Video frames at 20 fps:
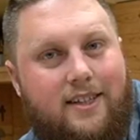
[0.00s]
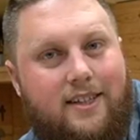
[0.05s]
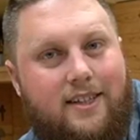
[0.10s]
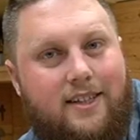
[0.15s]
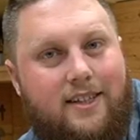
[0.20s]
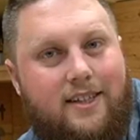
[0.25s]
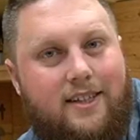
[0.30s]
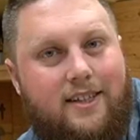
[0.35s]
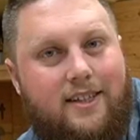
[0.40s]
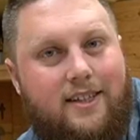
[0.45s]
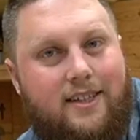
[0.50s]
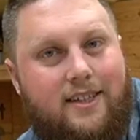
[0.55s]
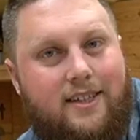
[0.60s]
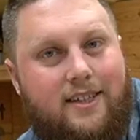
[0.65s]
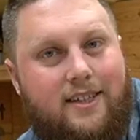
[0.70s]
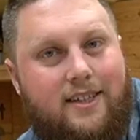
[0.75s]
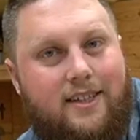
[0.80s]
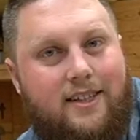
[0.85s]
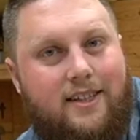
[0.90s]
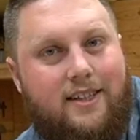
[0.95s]
Like,
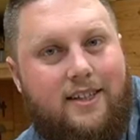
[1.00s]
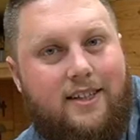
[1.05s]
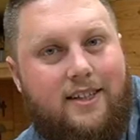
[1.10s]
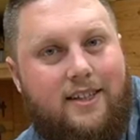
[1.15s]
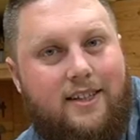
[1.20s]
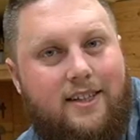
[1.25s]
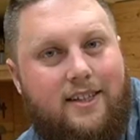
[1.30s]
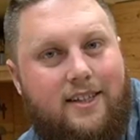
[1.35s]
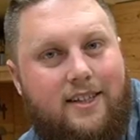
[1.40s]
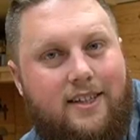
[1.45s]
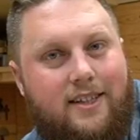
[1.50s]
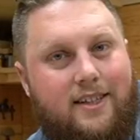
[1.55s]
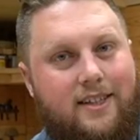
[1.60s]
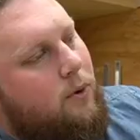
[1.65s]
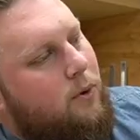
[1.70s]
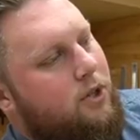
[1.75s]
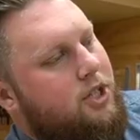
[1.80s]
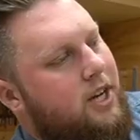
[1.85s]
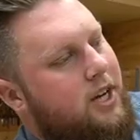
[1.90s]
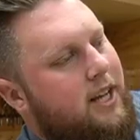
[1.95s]
it's it's really
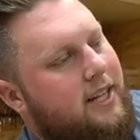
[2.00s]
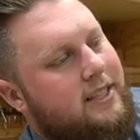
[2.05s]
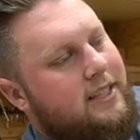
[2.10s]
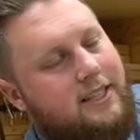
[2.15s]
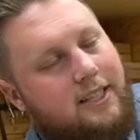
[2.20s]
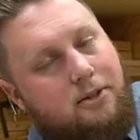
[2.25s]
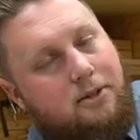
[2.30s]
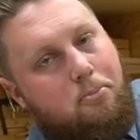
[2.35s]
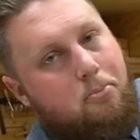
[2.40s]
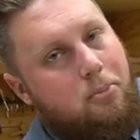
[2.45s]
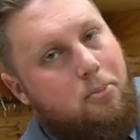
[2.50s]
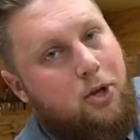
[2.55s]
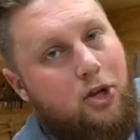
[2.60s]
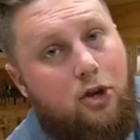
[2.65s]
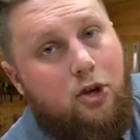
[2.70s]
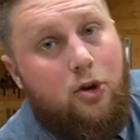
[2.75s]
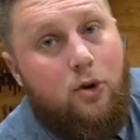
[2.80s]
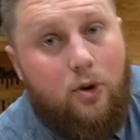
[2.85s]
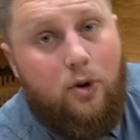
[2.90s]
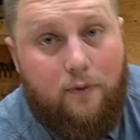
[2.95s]
unfortunate because it's
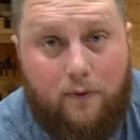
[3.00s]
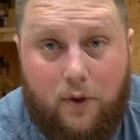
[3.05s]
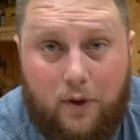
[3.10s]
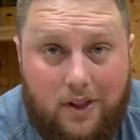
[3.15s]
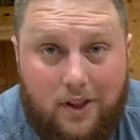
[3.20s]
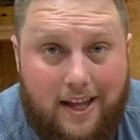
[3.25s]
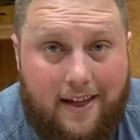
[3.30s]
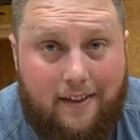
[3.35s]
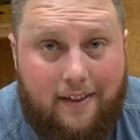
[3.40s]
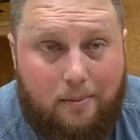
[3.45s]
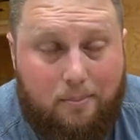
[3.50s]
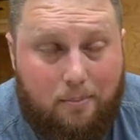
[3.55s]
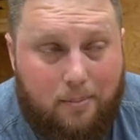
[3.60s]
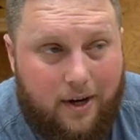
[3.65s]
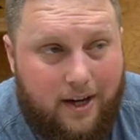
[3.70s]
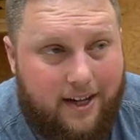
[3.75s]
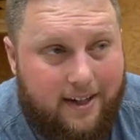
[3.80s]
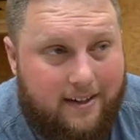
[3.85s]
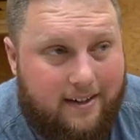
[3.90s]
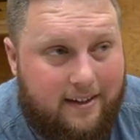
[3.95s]
beautiful leather,
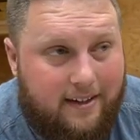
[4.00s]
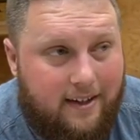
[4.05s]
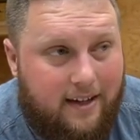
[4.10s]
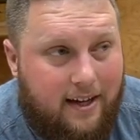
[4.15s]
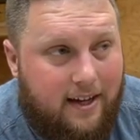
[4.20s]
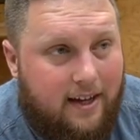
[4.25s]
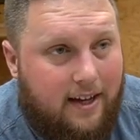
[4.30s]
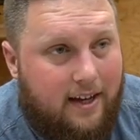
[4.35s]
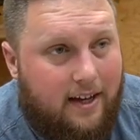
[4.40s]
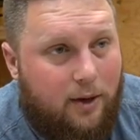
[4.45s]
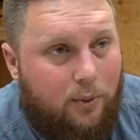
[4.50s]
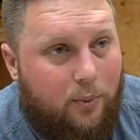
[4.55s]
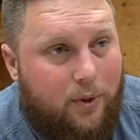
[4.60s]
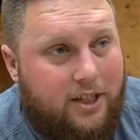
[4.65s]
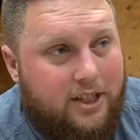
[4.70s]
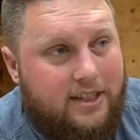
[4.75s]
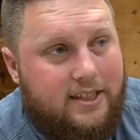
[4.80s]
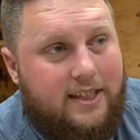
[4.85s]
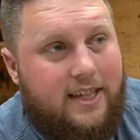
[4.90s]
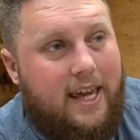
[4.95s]
but we
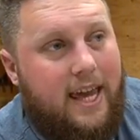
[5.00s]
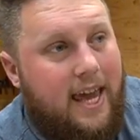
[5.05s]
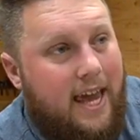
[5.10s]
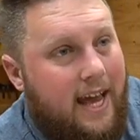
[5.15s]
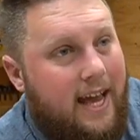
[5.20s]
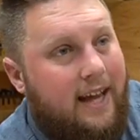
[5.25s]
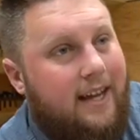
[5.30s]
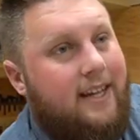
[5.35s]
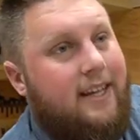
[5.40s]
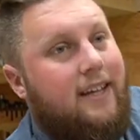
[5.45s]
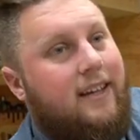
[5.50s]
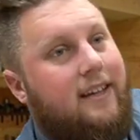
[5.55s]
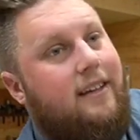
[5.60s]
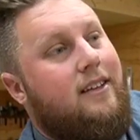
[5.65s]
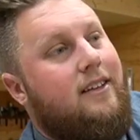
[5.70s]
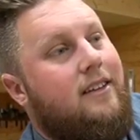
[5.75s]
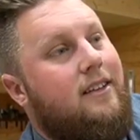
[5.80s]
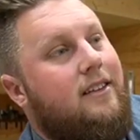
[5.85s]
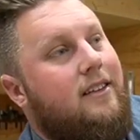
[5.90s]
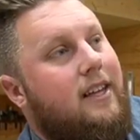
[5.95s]
just can't
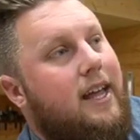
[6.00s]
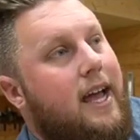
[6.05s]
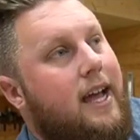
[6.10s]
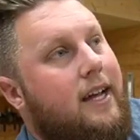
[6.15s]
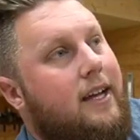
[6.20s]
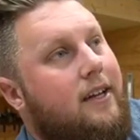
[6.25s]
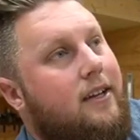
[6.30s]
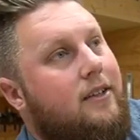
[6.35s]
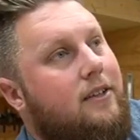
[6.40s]
like